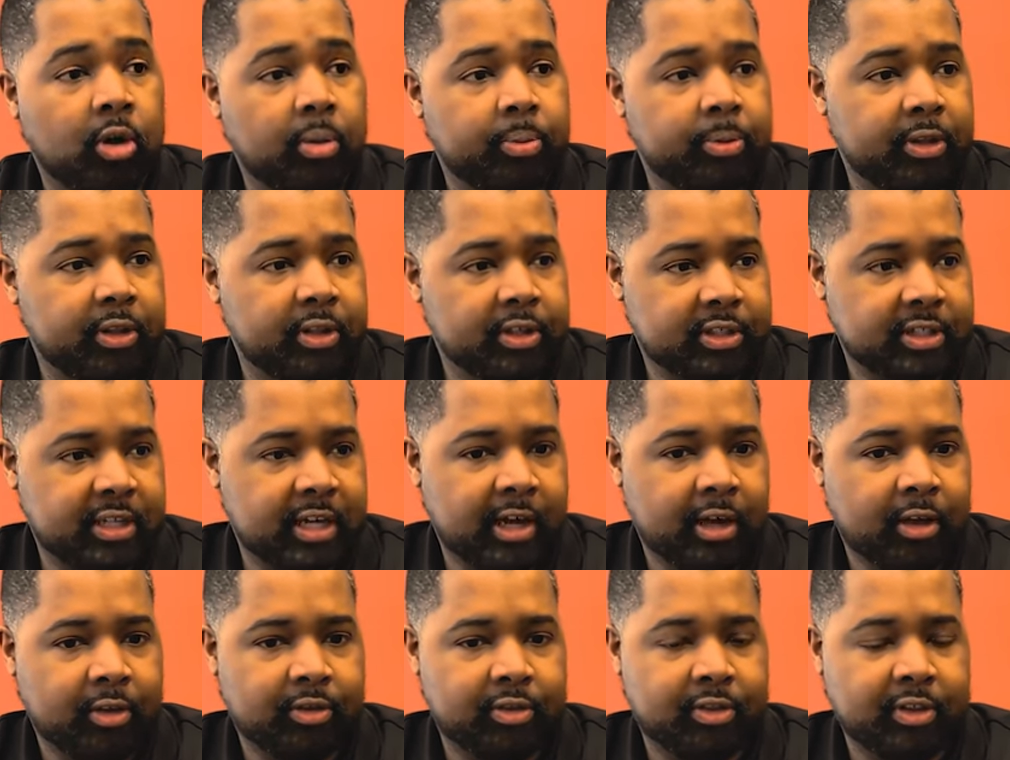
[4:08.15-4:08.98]
up in the
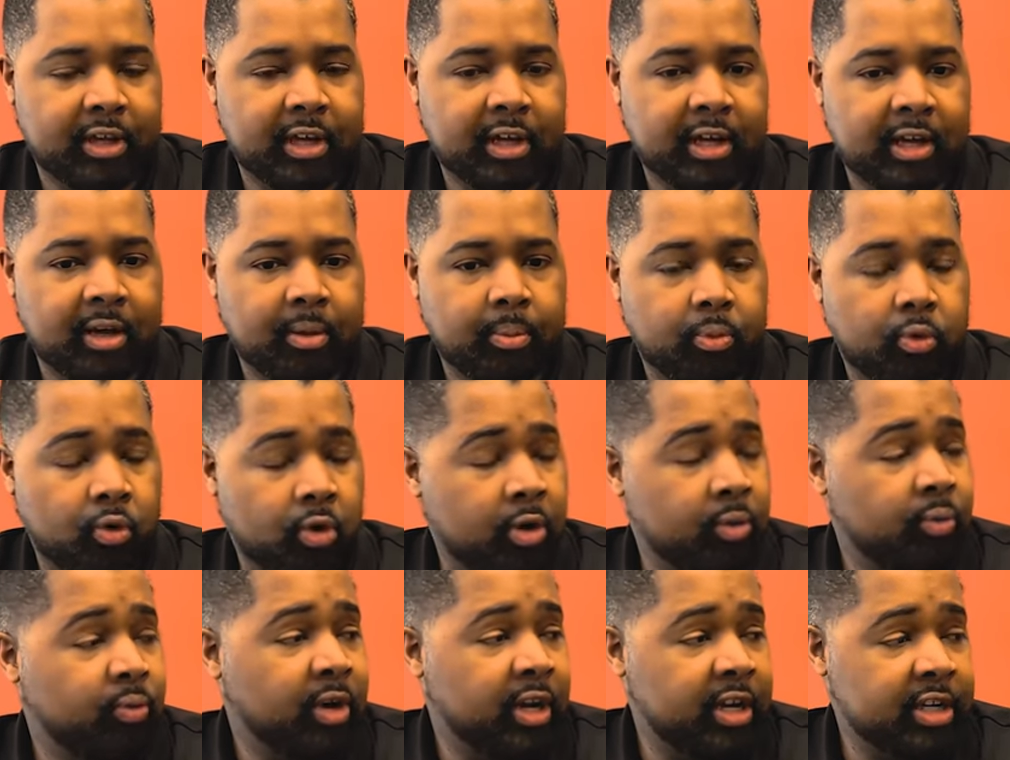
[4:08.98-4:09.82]
South, uh,
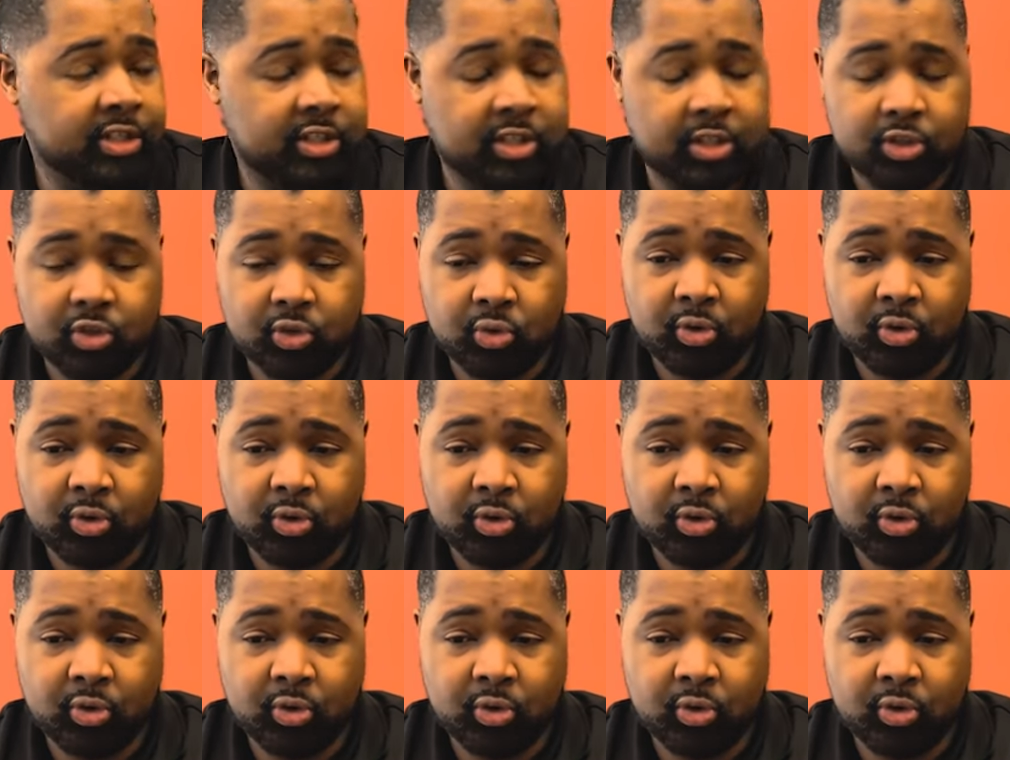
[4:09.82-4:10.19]
born and raised in